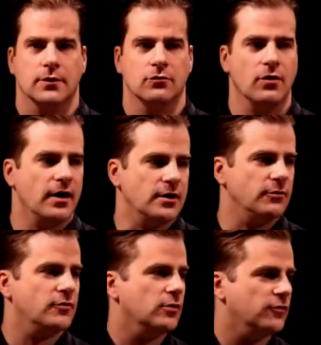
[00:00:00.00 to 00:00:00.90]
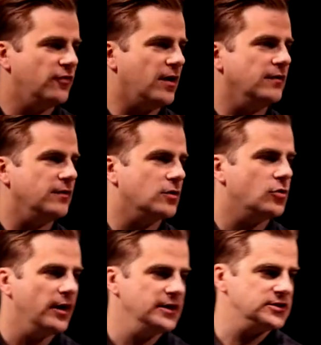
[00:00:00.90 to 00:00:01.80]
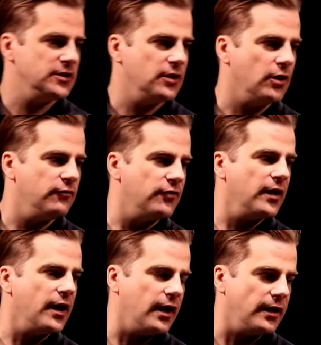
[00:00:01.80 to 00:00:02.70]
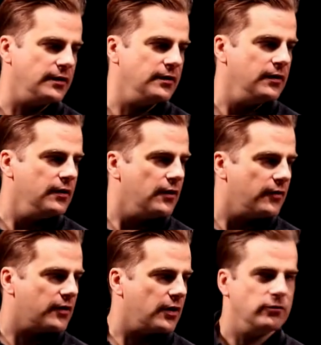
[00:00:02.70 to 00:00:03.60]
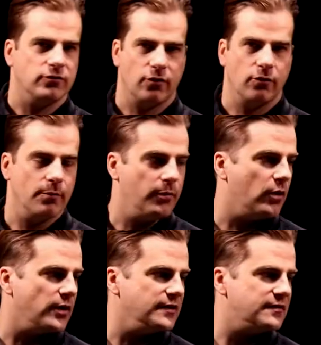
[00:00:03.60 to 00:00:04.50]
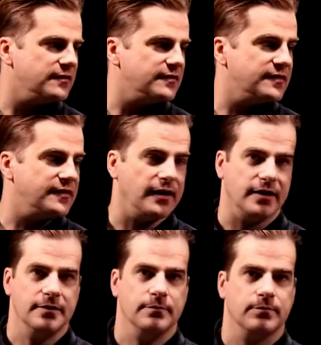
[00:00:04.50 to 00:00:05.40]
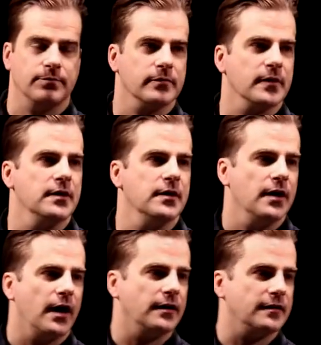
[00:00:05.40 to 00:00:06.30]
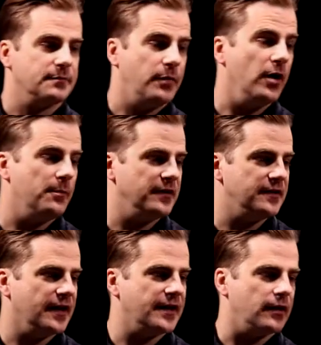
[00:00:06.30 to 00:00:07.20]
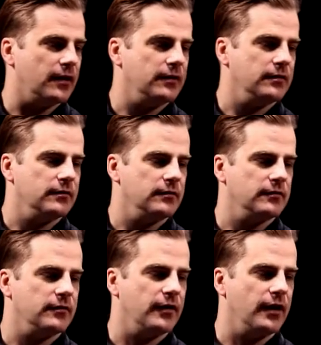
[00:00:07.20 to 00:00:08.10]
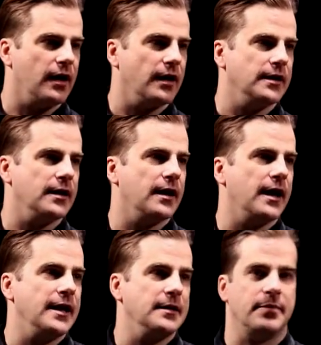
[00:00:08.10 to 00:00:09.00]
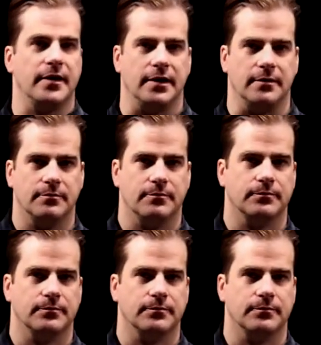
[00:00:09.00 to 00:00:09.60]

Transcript: Right, we've got to find the equation of the line that goes through the point C and is perpendicular to the line AB.